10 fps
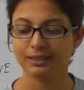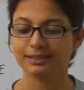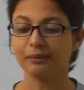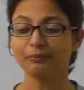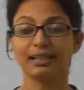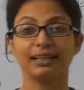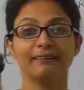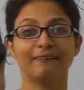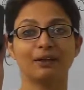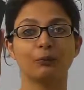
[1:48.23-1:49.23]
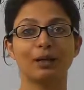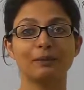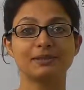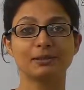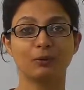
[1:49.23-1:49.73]
something that
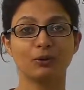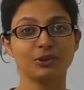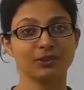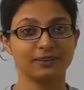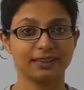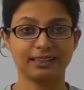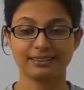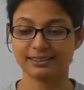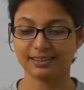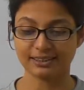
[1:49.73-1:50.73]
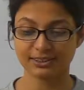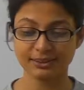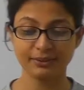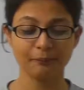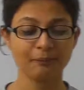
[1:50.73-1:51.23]
wipes the board, that is a duster,